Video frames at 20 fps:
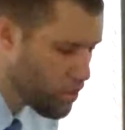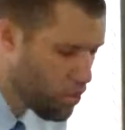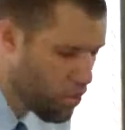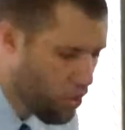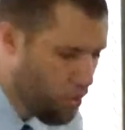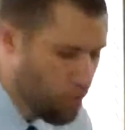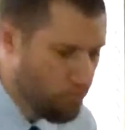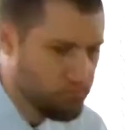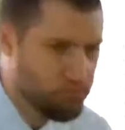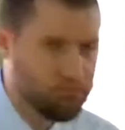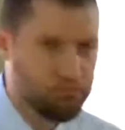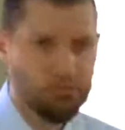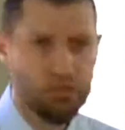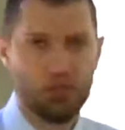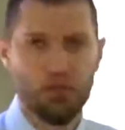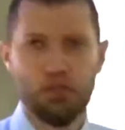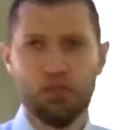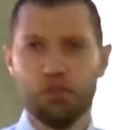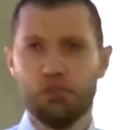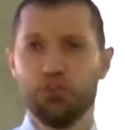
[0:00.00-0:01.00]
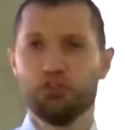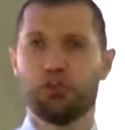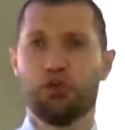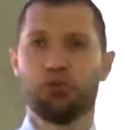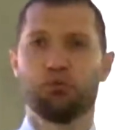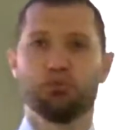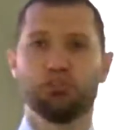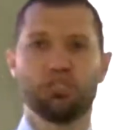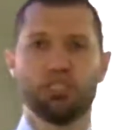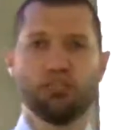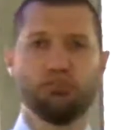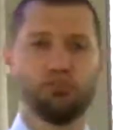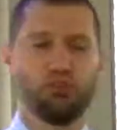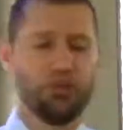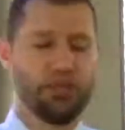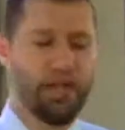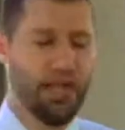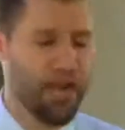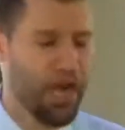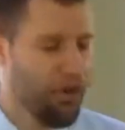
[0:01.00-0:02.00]
the law. You don't receive
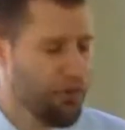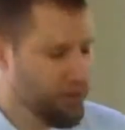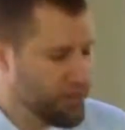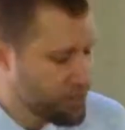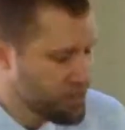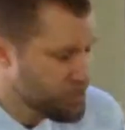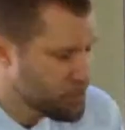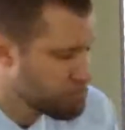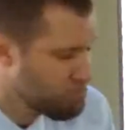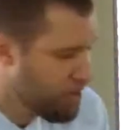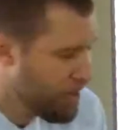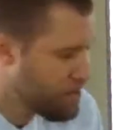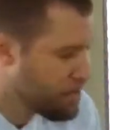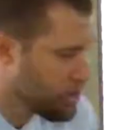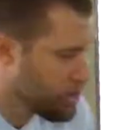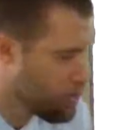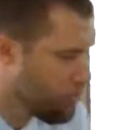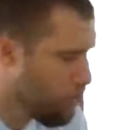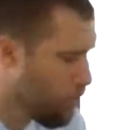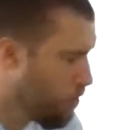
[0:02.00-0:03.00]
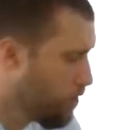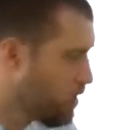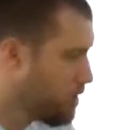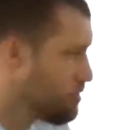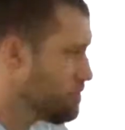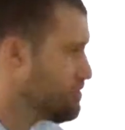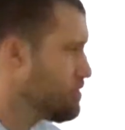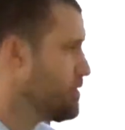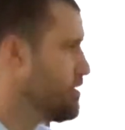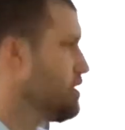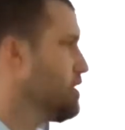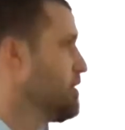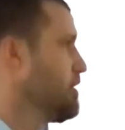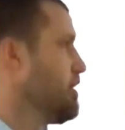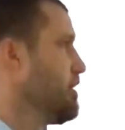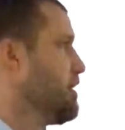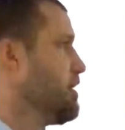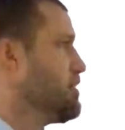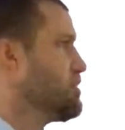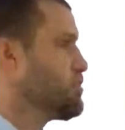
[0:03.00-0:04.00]
your inheritance by the law.
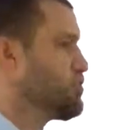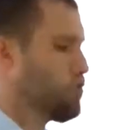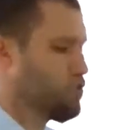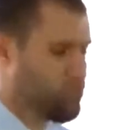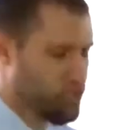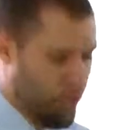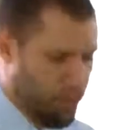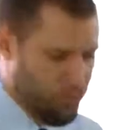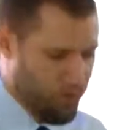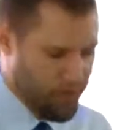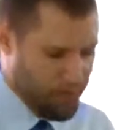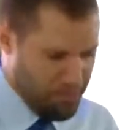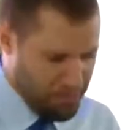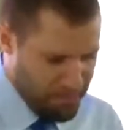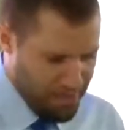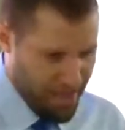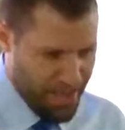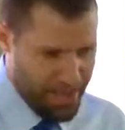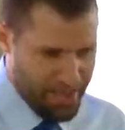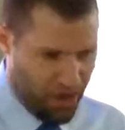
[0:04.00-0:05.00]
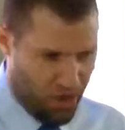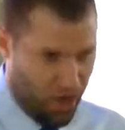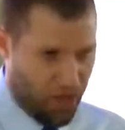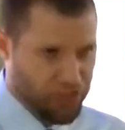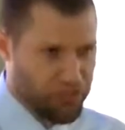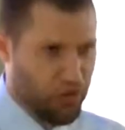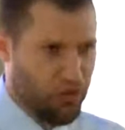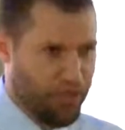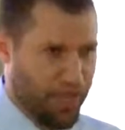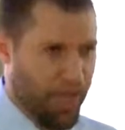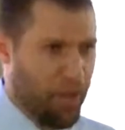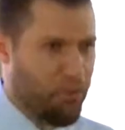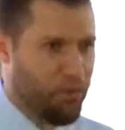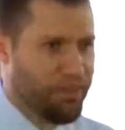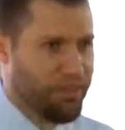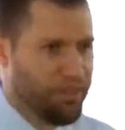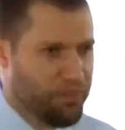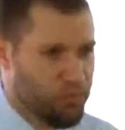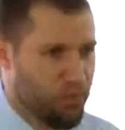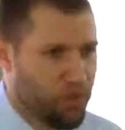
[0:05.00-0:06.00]
So someone may ask, okay,
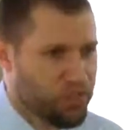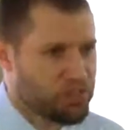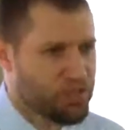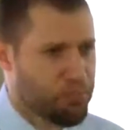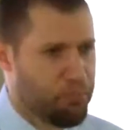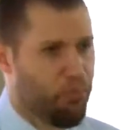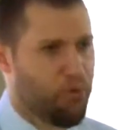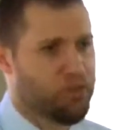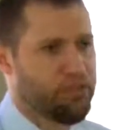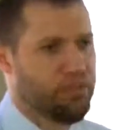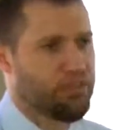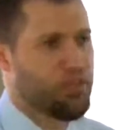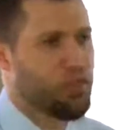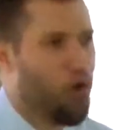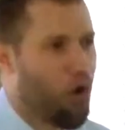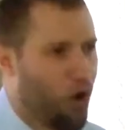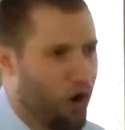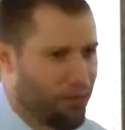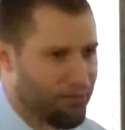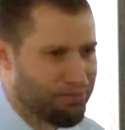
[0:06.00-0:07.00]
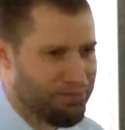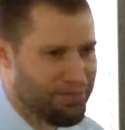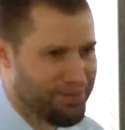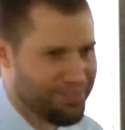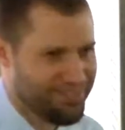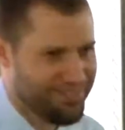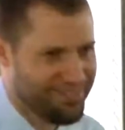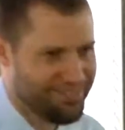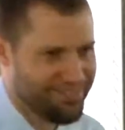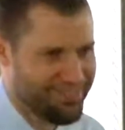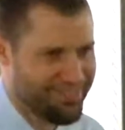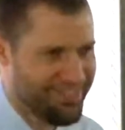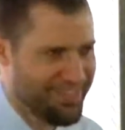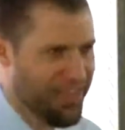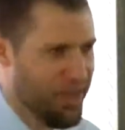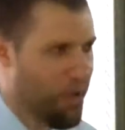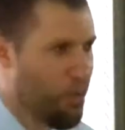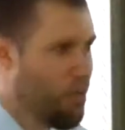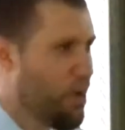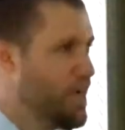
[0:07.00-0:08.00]
well then what's the point of the law?
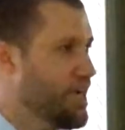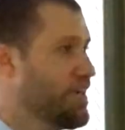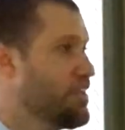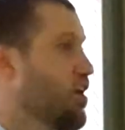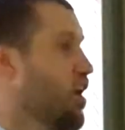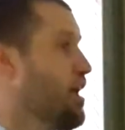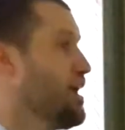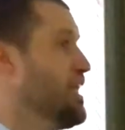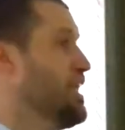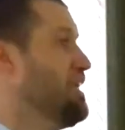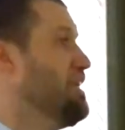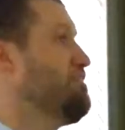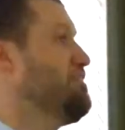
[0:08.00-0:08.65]
Why did God